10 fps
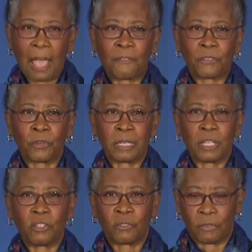After
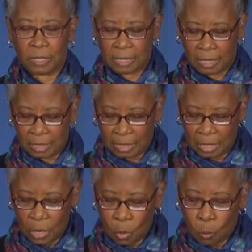each visit,
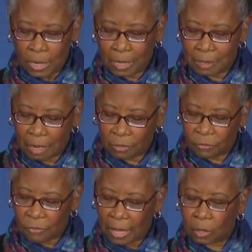we
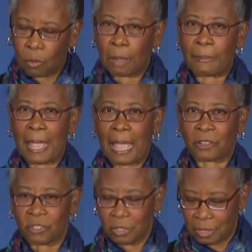conduct follow-up
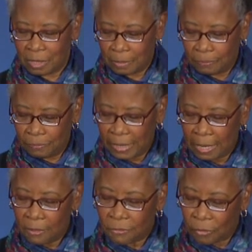actions.
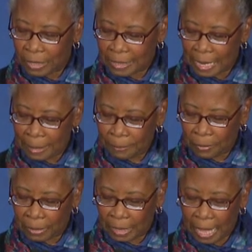For
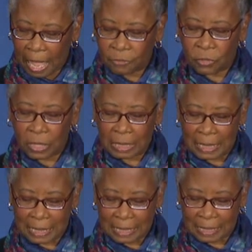example, after the
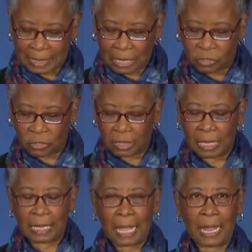listening
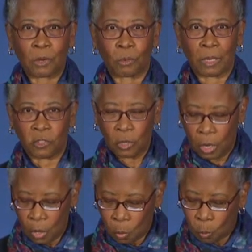session in Anchorage,
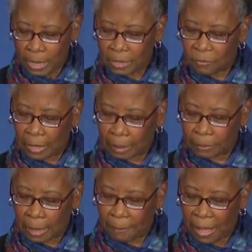we
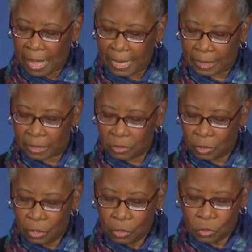developed a
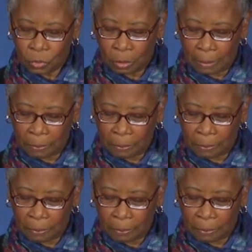pilot to